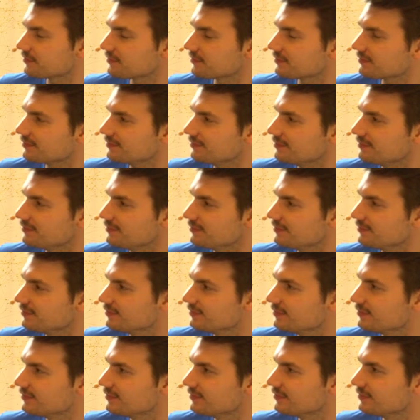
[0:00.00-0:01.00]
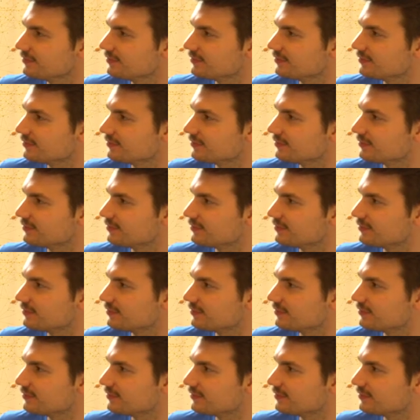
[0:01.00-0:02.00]

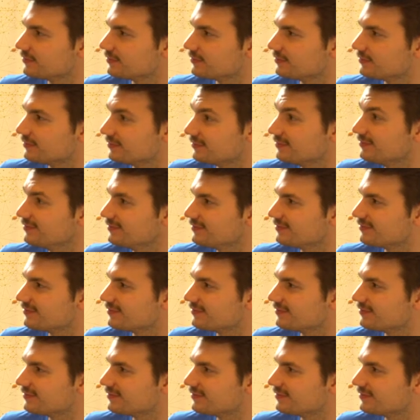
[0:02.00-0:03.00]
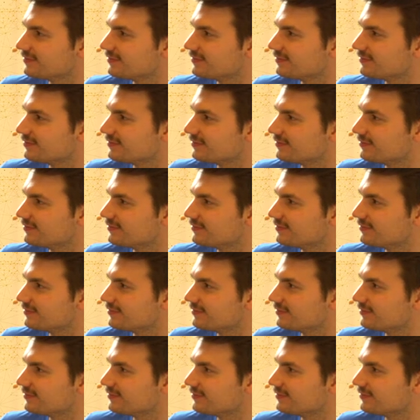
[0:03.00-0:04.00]

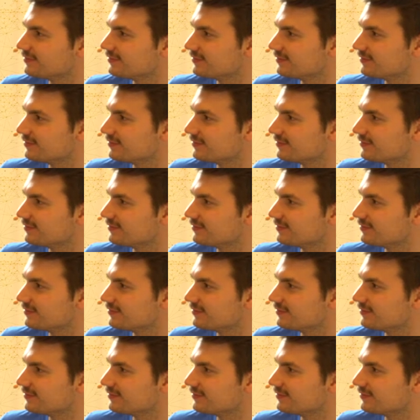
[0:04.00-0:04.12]
This person isn't speaking.